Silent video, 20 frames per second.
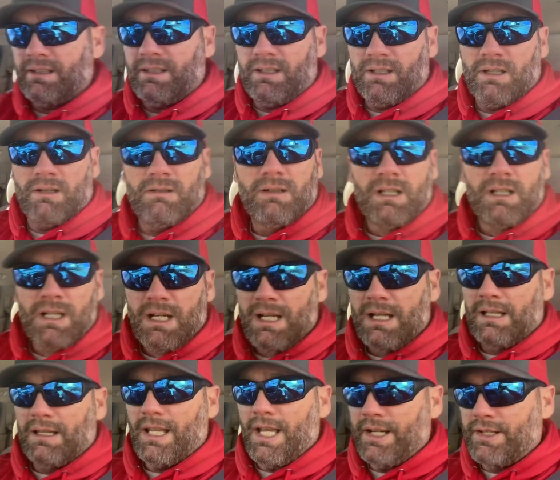you know,
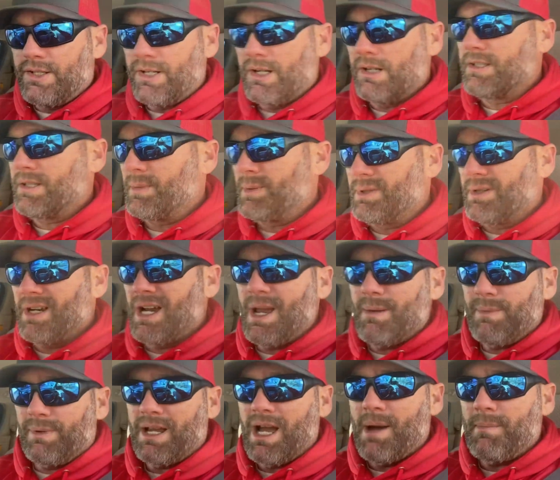like, share,
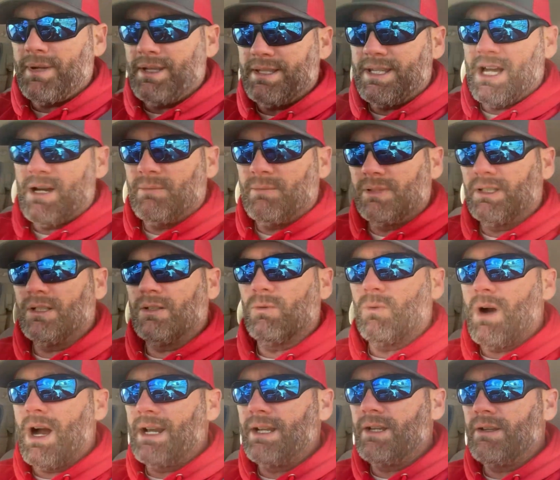subscribe, and comment down below.
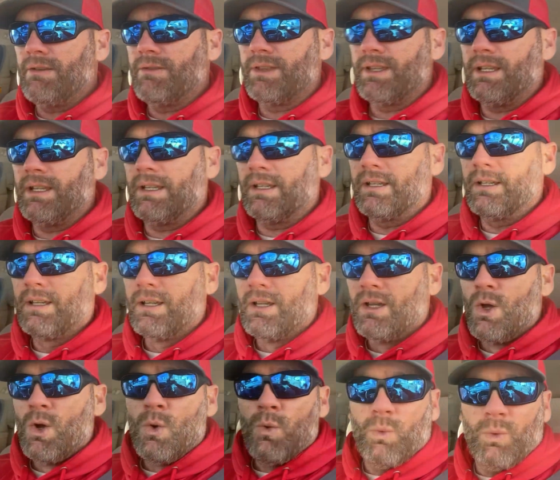Why do you think,
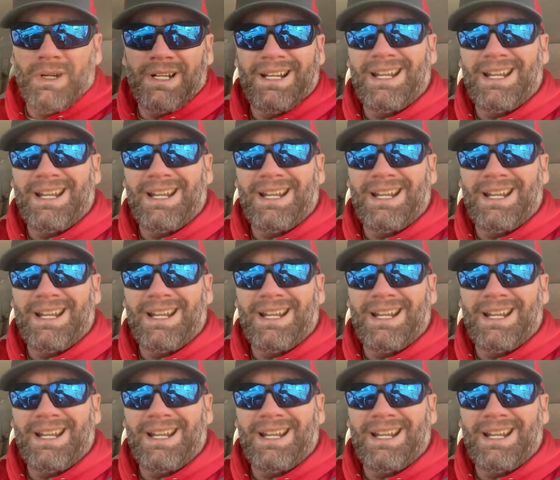when